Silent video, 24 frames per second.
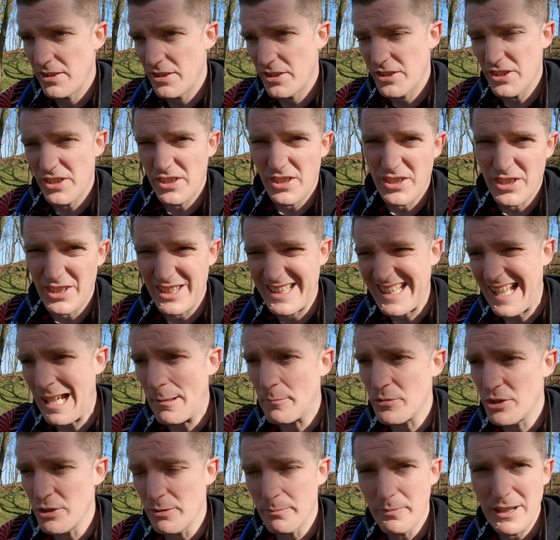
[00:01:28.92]
is another gap
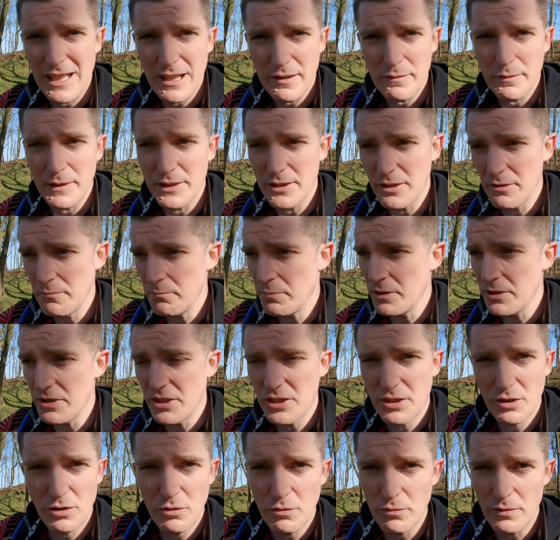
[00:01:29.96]
jump halfway down, but you can
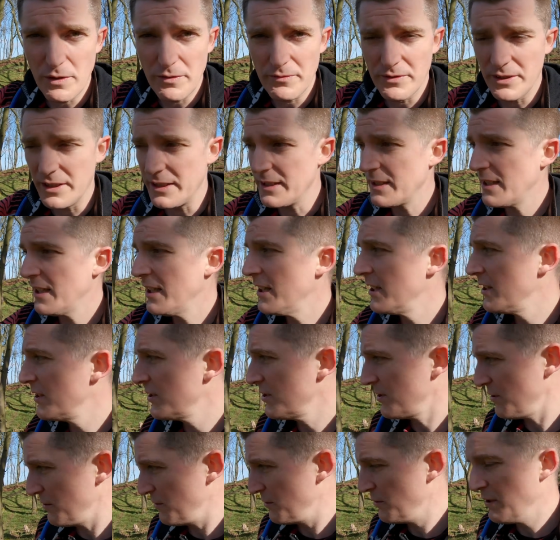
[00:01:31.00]
go around it.
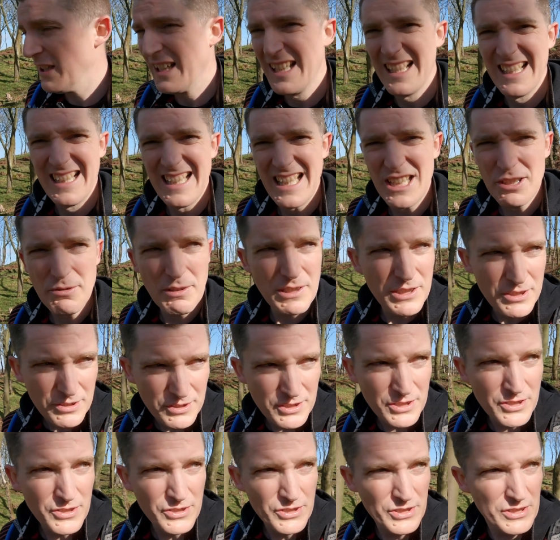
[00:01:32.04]
So it's quite good
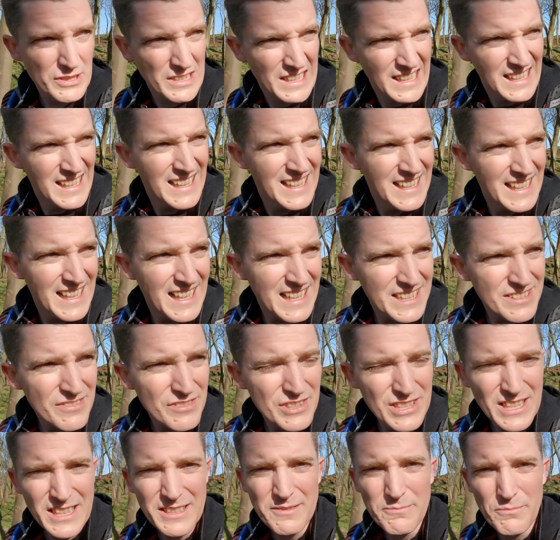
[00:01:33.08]
because, as I've
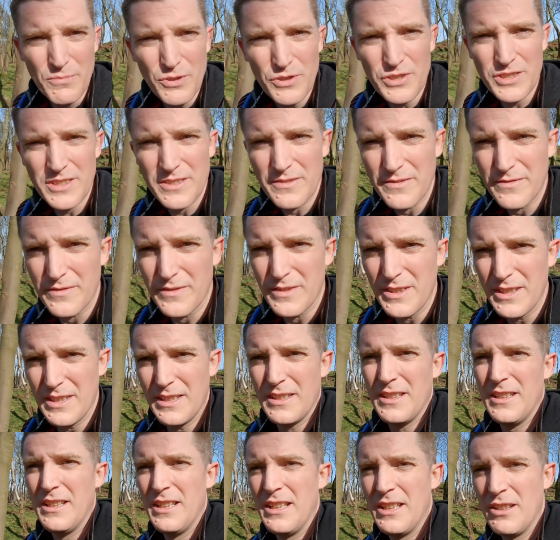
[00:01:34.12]
said, most of the
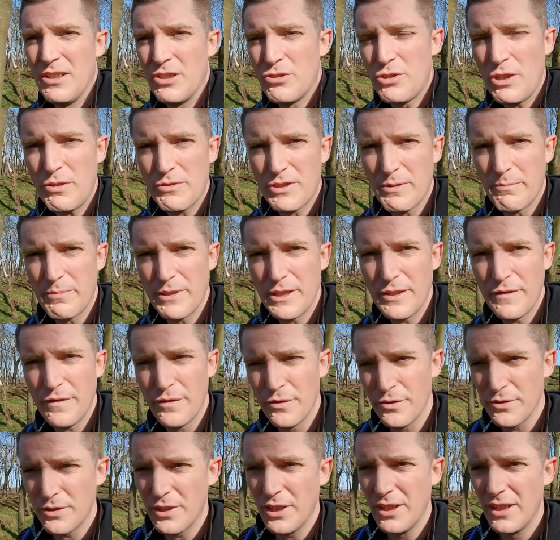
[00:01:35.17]
trails at
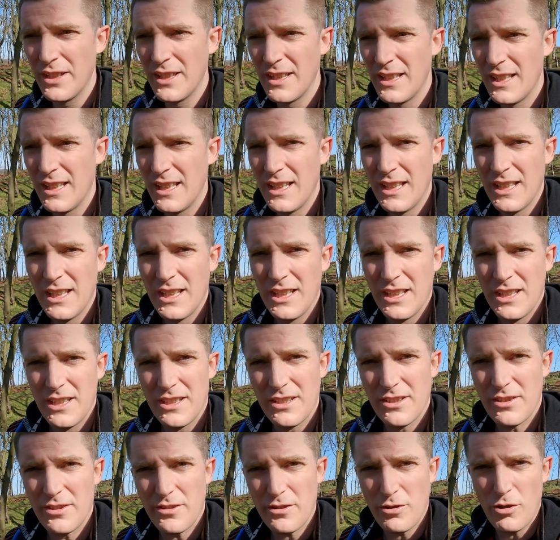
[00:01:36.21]
Braefoot,
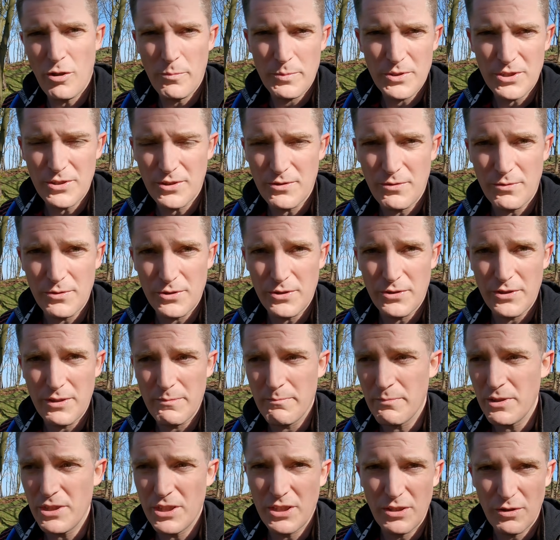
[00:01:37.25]
there are obstacles on them, but
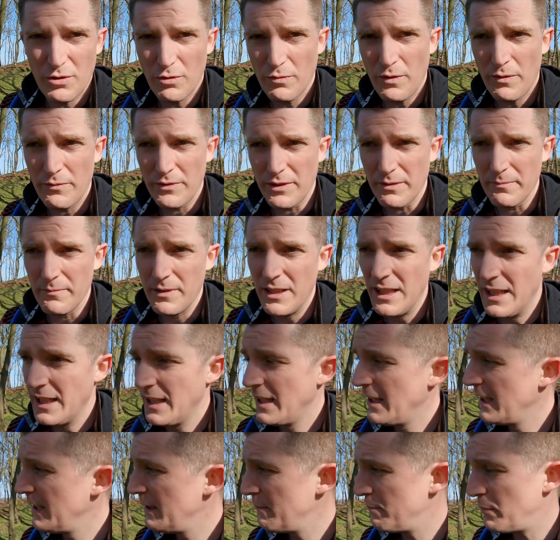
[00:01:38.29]
you can go around them.
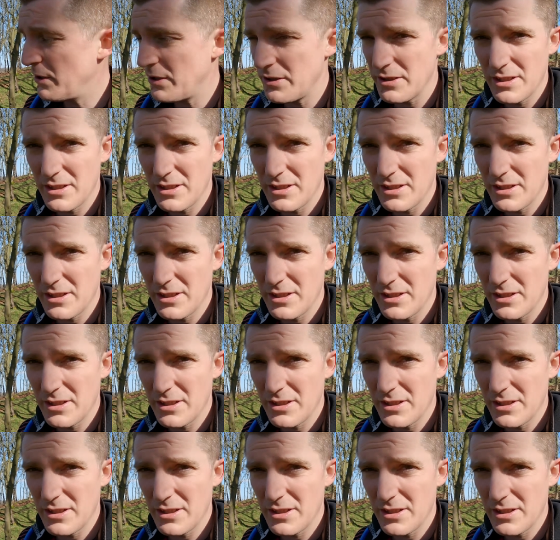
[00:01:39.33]
But